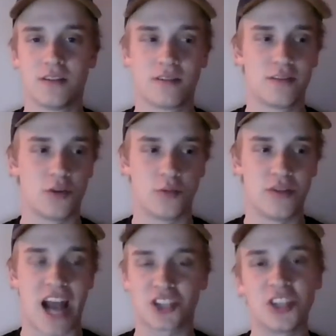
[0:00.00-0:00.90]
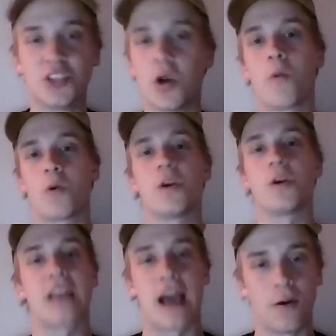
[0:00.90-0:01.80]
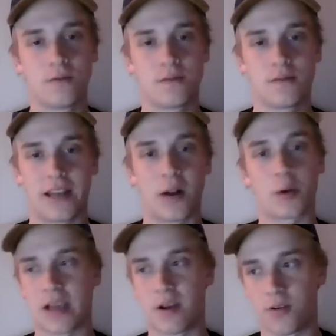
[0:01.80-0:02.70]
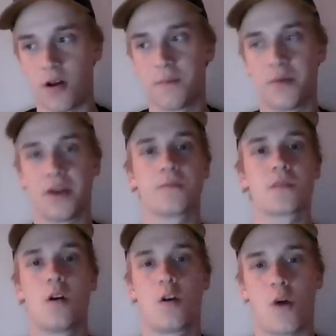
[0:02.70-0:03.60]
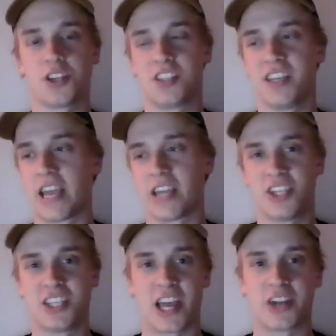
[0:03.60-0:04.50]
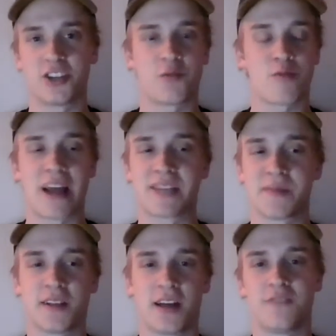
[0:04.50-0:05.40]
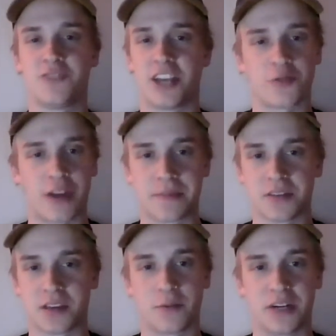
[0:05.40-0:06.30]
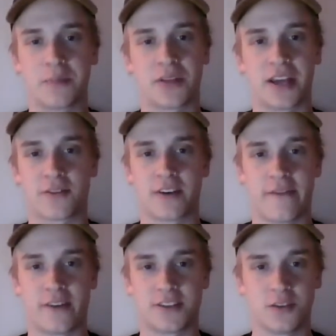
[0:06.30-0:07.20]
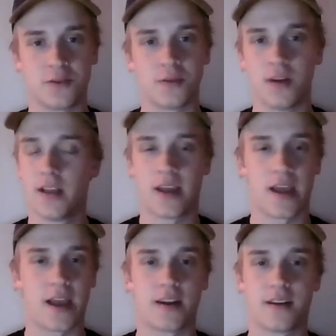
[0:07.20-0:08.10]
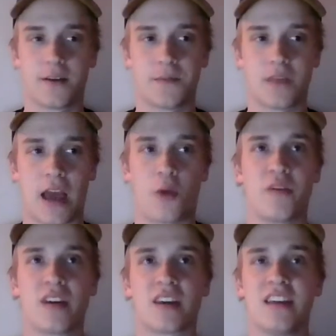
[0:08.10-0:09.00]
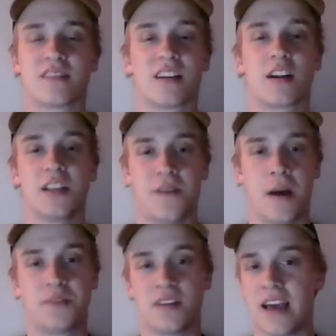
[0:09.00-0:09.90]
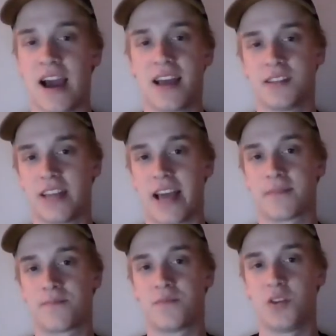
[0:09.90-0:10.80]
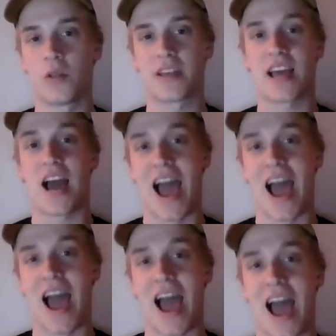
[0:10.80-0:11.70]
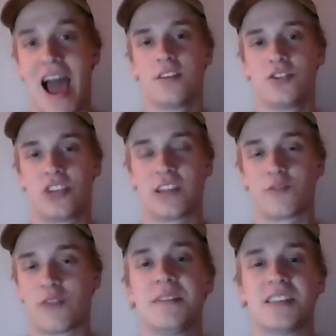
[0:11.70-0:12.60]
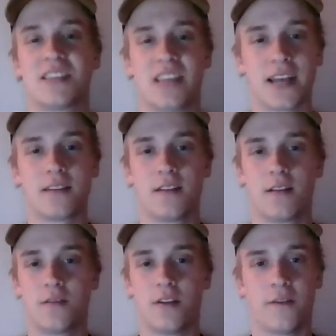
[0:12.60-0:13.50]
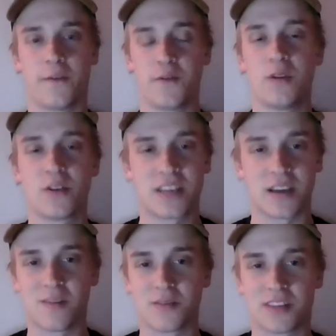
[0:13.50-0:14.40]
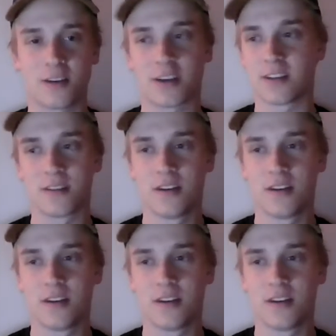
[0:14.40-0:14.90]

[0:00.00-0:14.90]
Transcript: nationally don't work out. They don't work out at all. But watching CJ Henderson reminds me a lot of Jalen Ramsey when he played for FSU, and I don't think he's going to live up to that, like the hype that Jalen Ramsey set the few years that he was here, because